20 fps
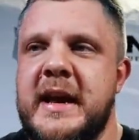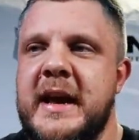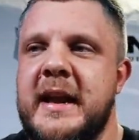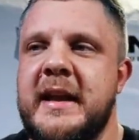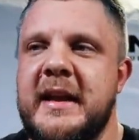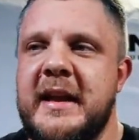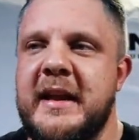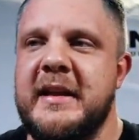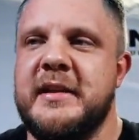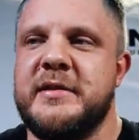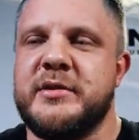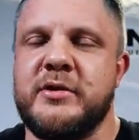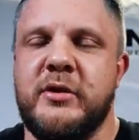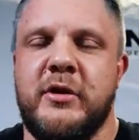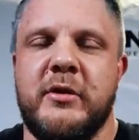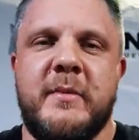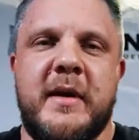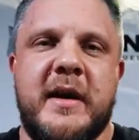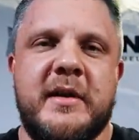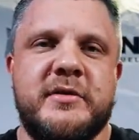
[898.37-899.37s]
any
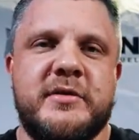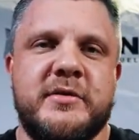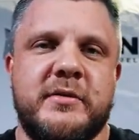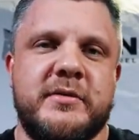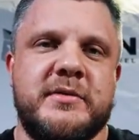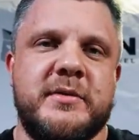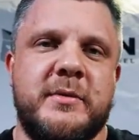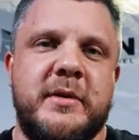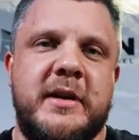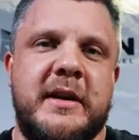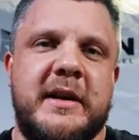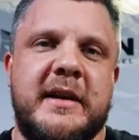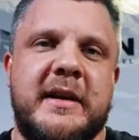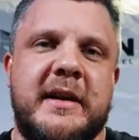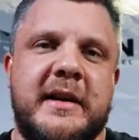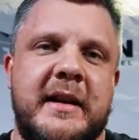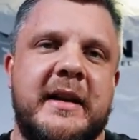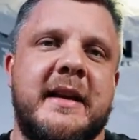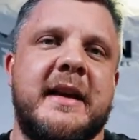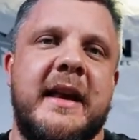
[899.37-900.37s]
strongman shows that we
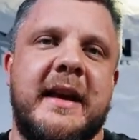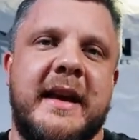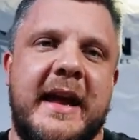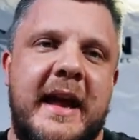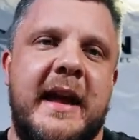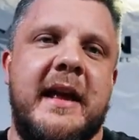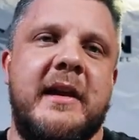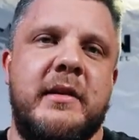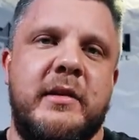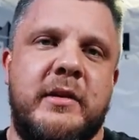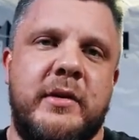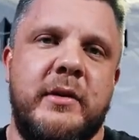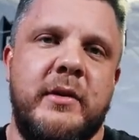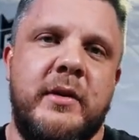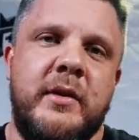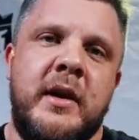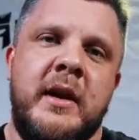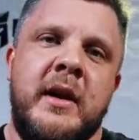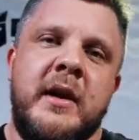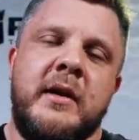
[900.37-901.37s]
can kind of get into.